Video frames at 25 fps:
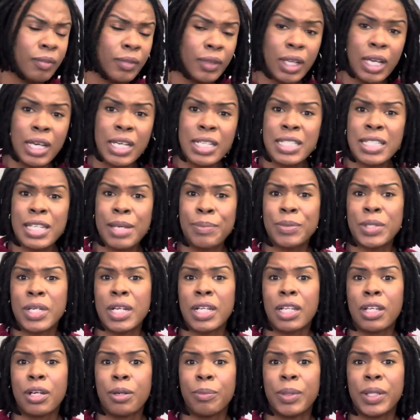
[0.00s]
I slept in a
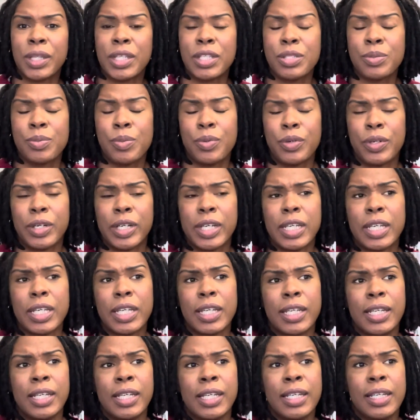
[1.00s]
little bit this
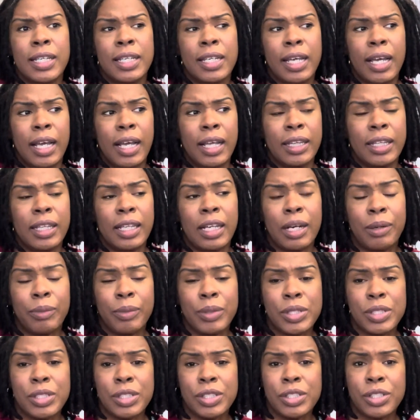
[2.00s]
morning, and then I
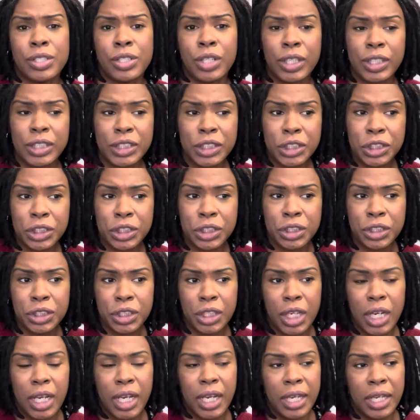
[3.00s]
went to church,
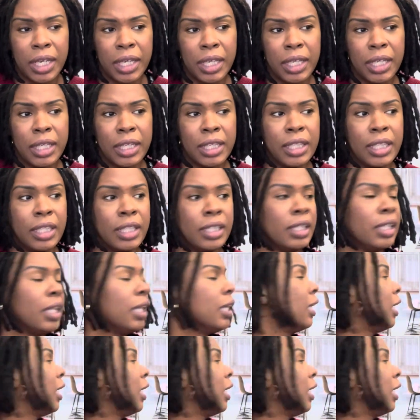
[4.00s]
And then